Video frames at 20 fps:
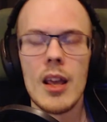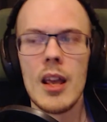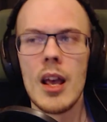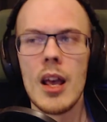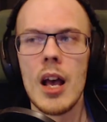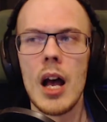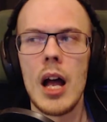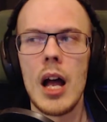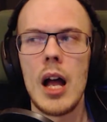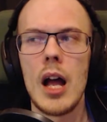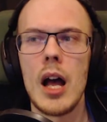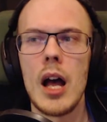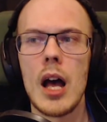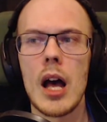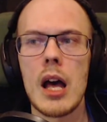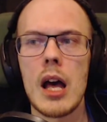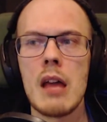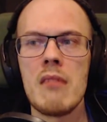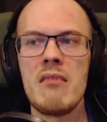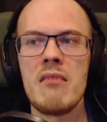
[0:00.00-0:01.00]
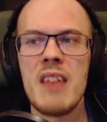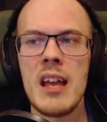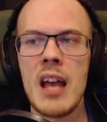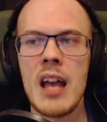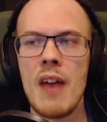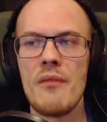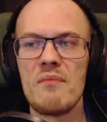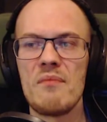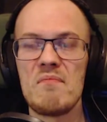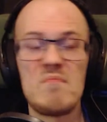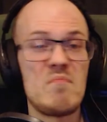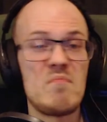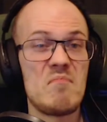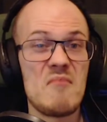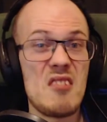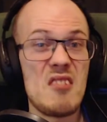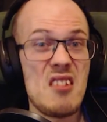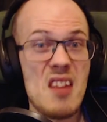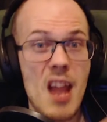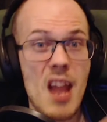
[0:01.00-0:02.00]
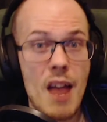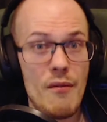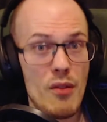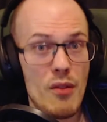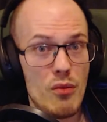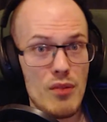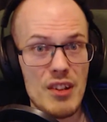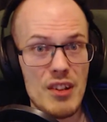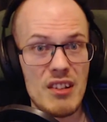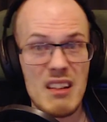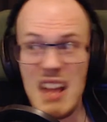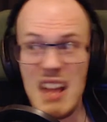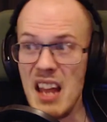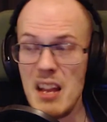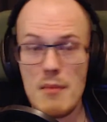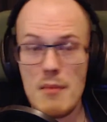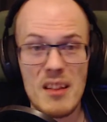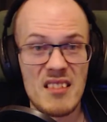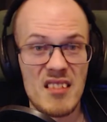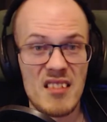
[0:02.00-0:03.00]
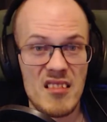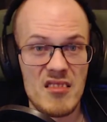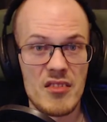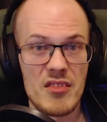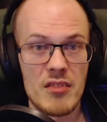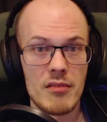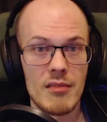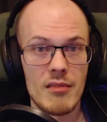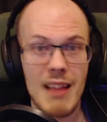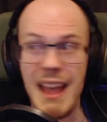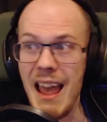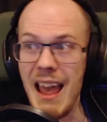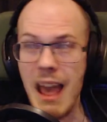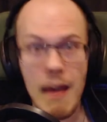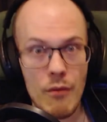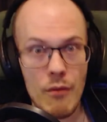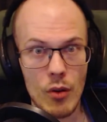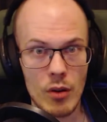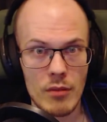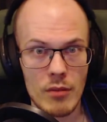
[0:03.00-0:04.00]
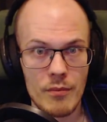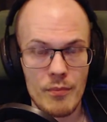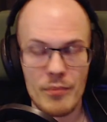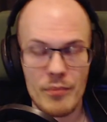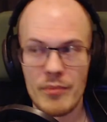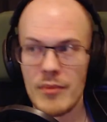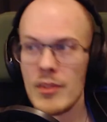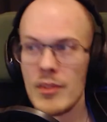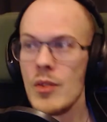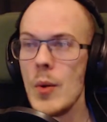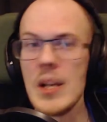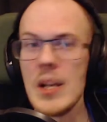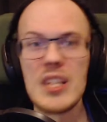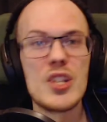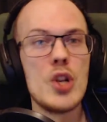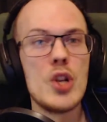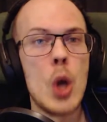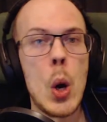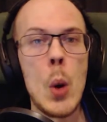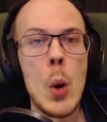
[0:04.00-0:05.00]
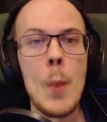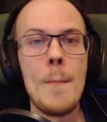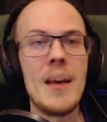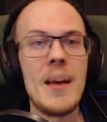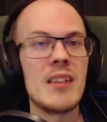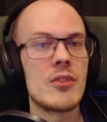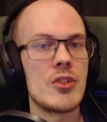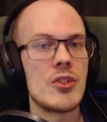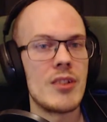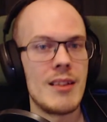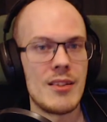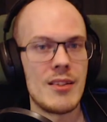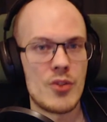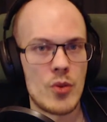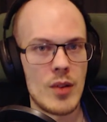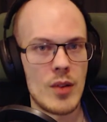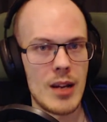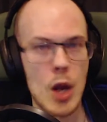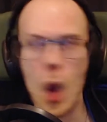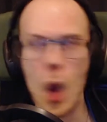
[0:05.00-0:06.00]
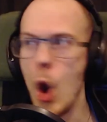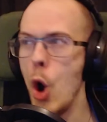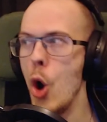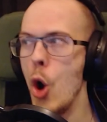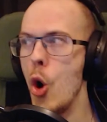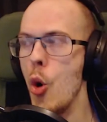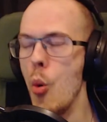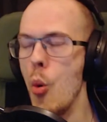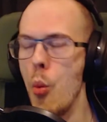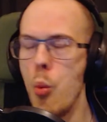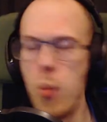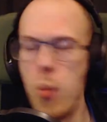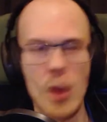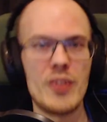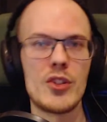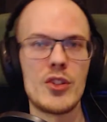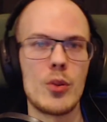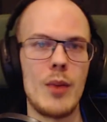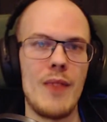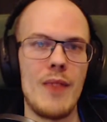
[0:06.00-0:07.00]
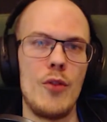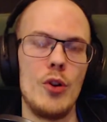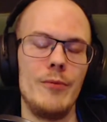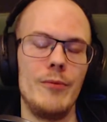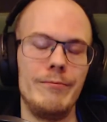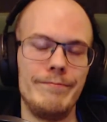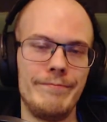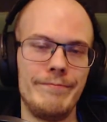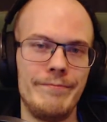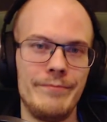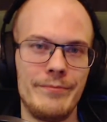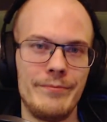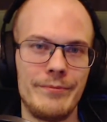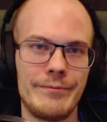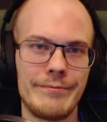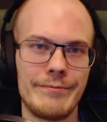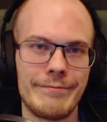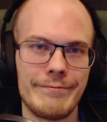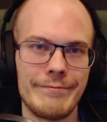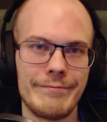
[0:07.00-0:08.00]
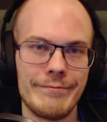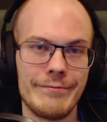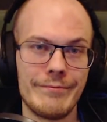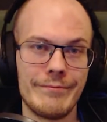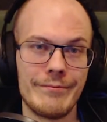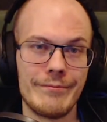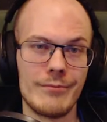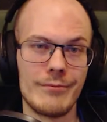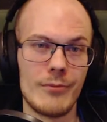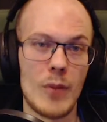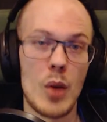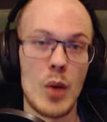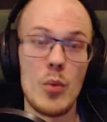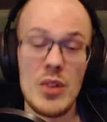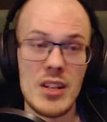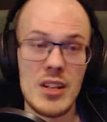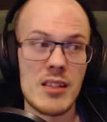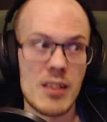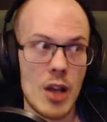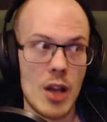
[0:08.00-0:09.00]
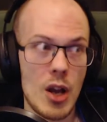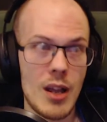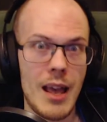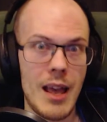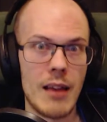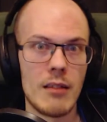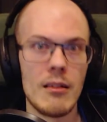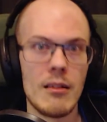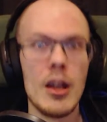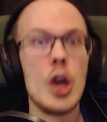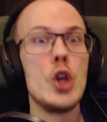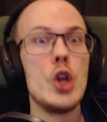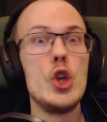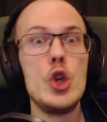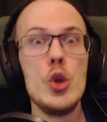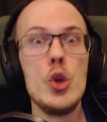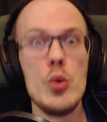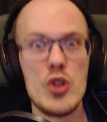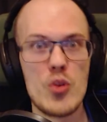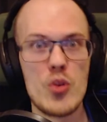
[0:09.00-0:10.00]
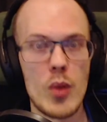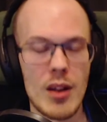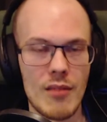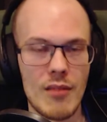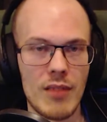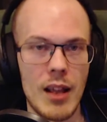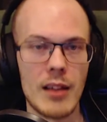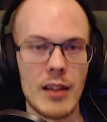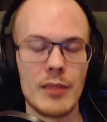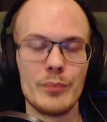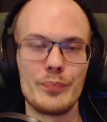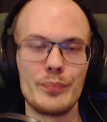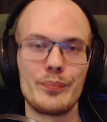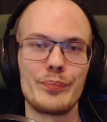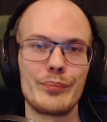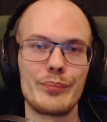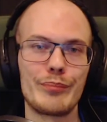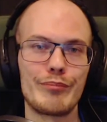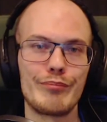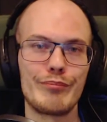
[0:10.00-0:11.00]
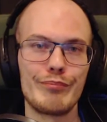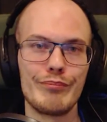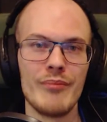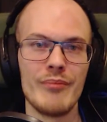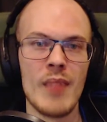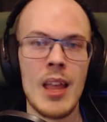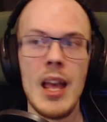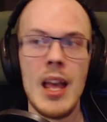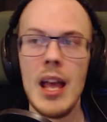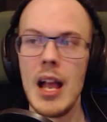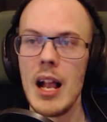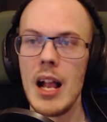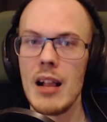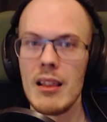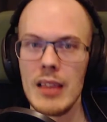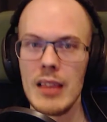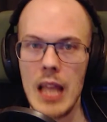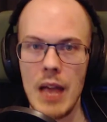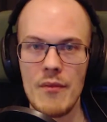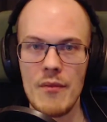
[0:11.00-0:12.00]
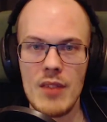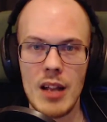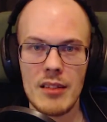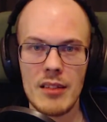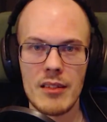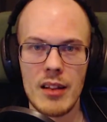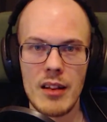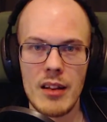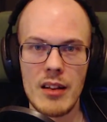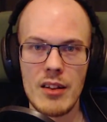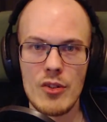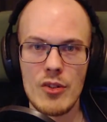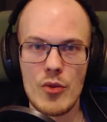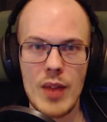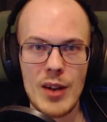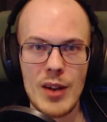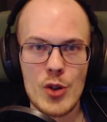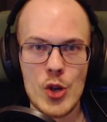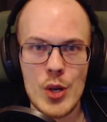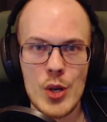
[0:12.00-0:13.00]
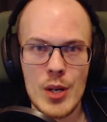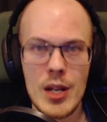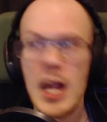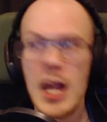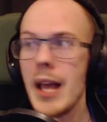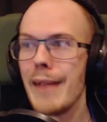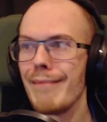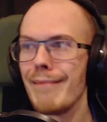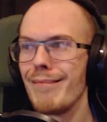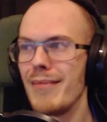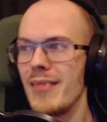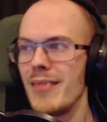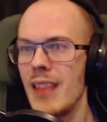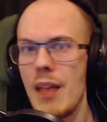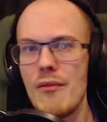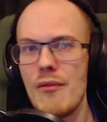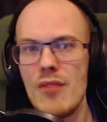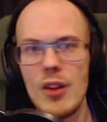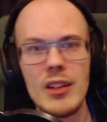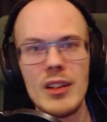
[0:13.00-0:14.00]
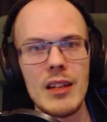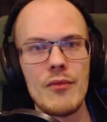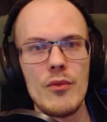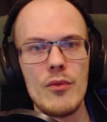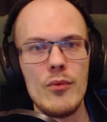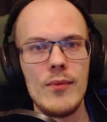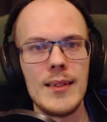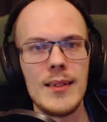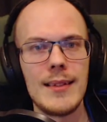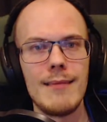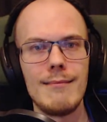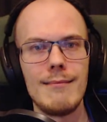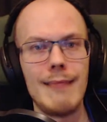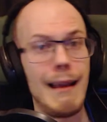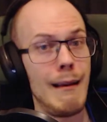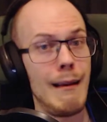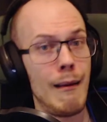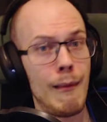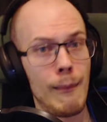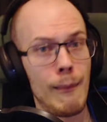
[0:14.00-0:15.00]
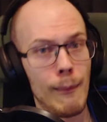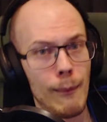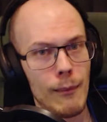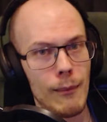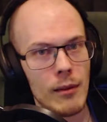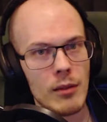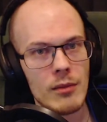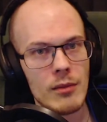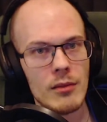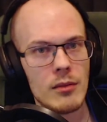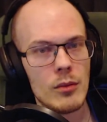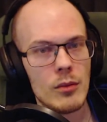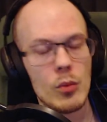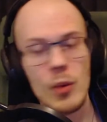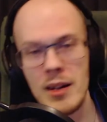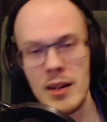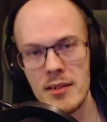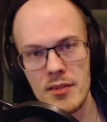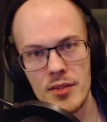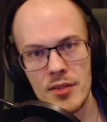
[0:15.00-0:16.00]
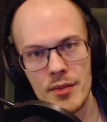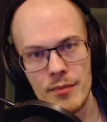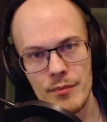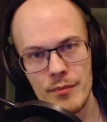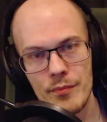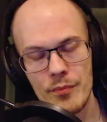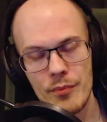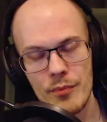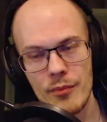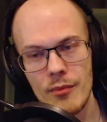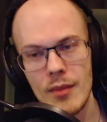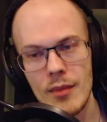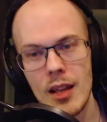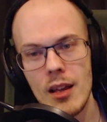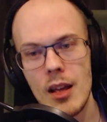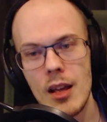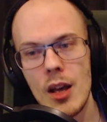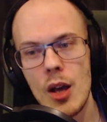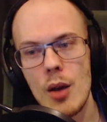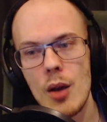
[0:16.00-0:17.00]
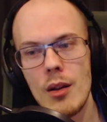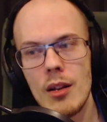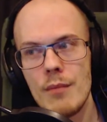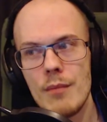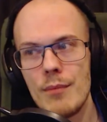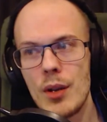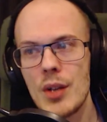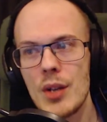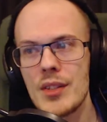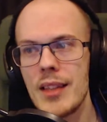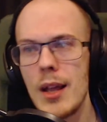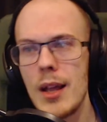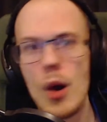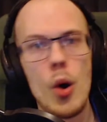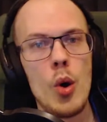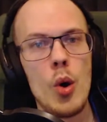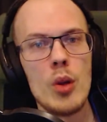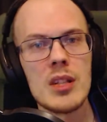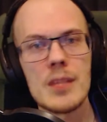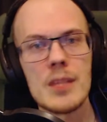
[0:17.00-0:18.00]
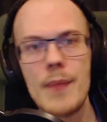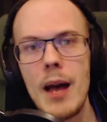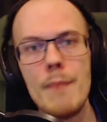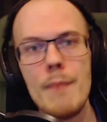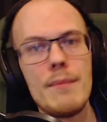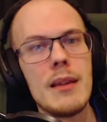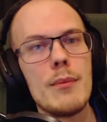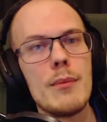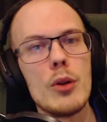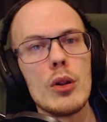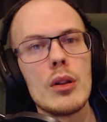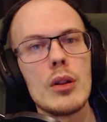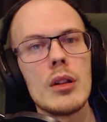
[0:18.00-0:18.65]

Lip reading: they have never written any message, ever. There is no message history whatsoever. Which is, again, a huge warning flag. They have not done an introduction. They have not even written hello once. Because they all spam people